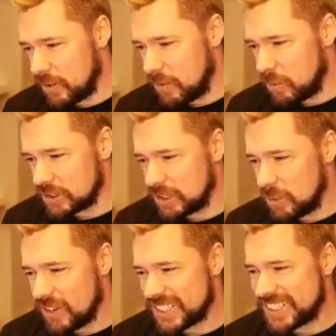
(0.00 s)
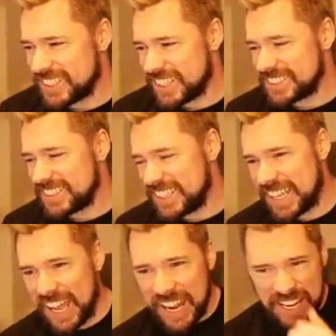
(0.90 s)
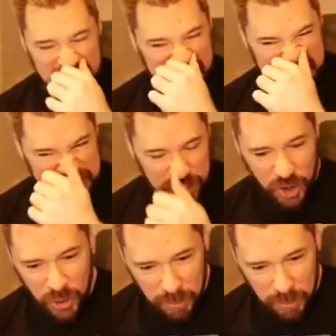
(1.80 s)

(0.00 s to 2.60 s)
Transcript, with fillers: What's he worth? 60k. Let's go,